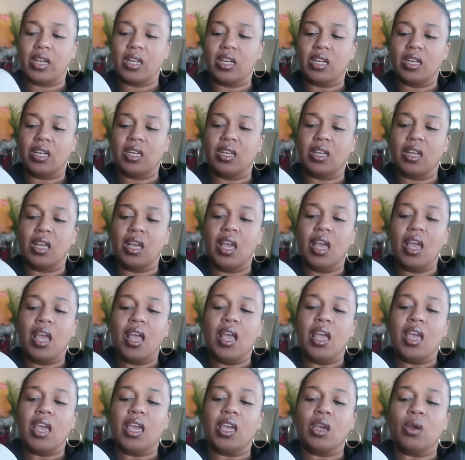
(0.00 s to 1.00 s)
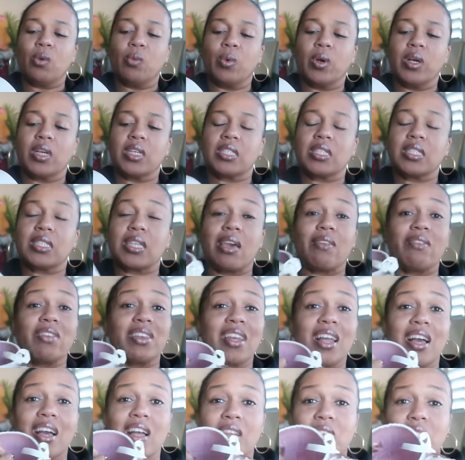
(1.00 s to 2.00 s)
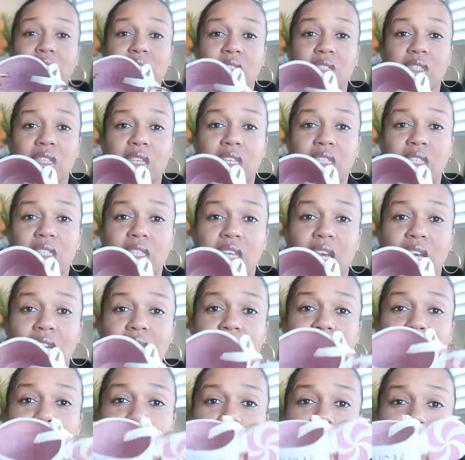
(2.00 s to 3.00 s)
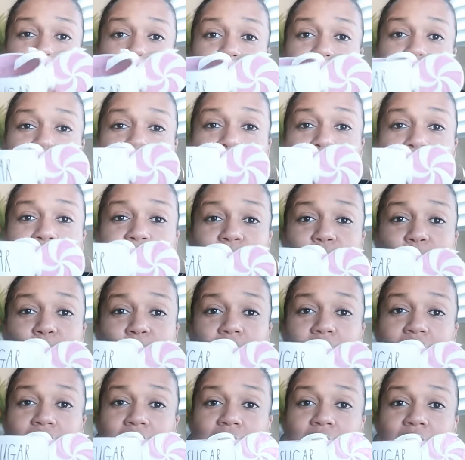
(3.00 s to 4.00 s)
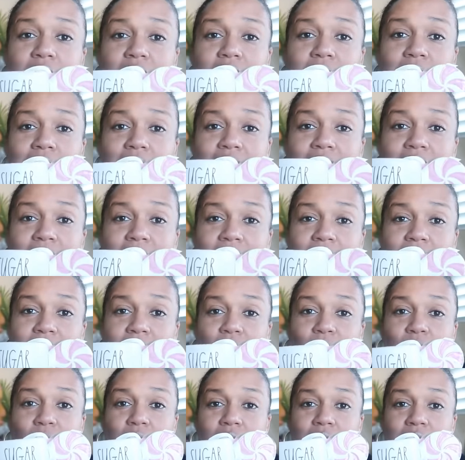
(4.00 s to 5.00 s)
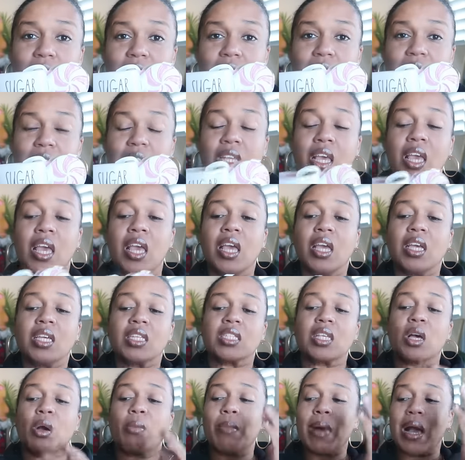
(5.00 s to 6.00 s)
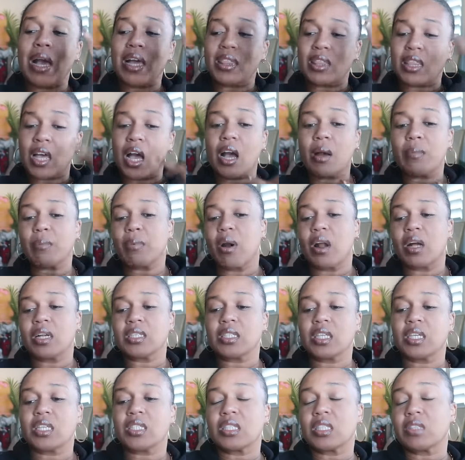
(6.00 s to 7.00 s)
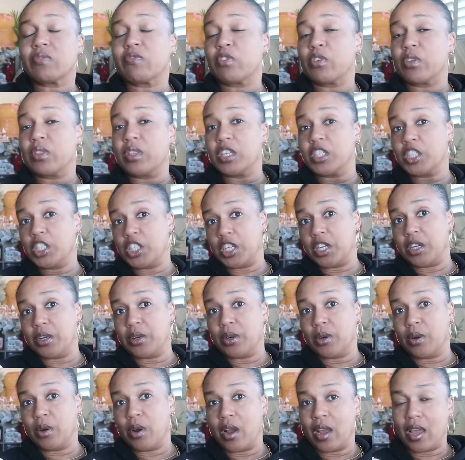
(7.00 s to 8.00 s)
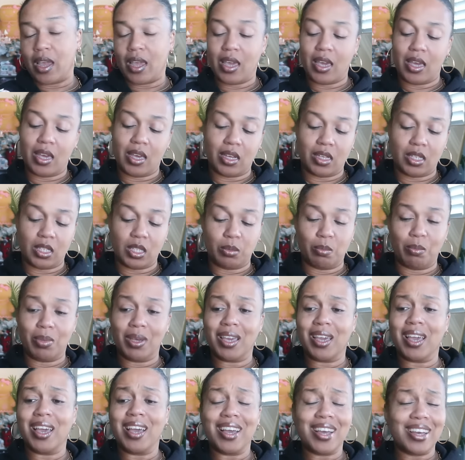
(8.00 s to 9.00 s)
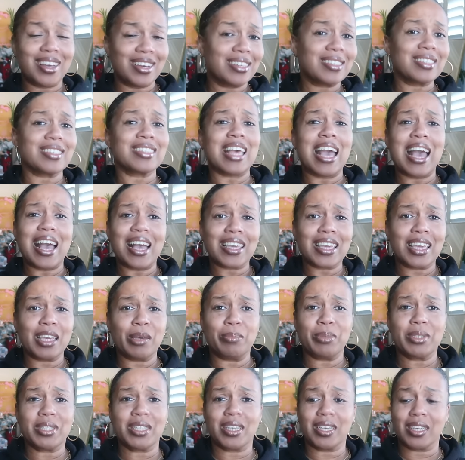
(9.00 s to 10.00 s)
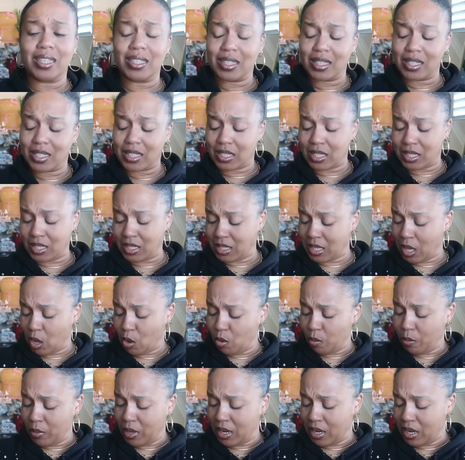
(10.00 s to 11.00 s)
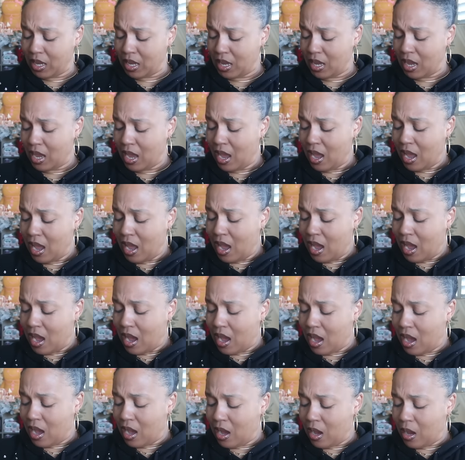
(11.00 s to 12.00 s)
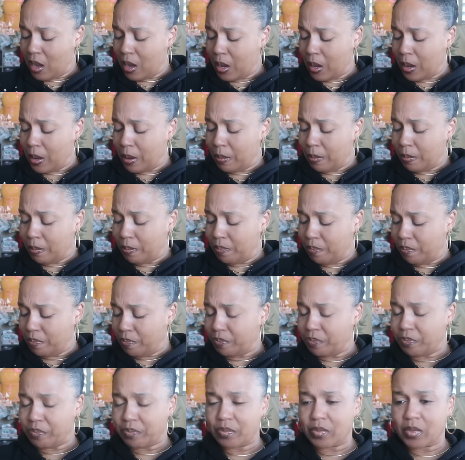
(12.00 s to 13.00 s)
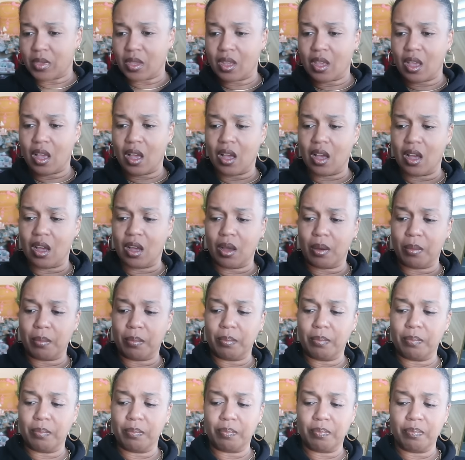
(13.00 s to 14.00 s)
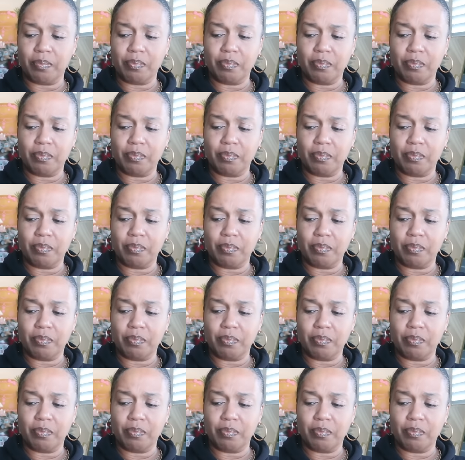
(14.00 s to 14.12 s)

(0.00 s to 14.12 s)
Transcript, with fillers: Dunn. It was seven dollars, the inside is pink. And I really just like the handle on this. So my thought process for this year is, because I keep seeing so many um um